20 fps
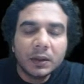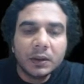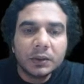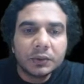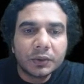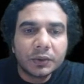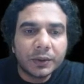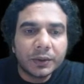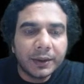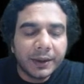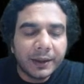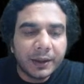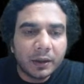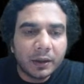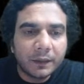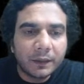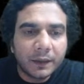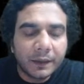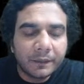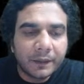So degree
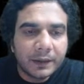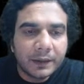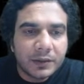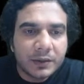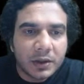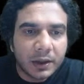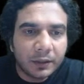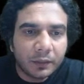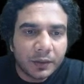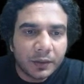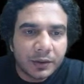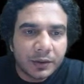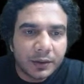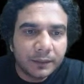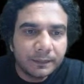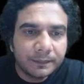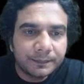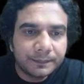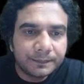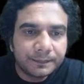of a differential
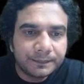equation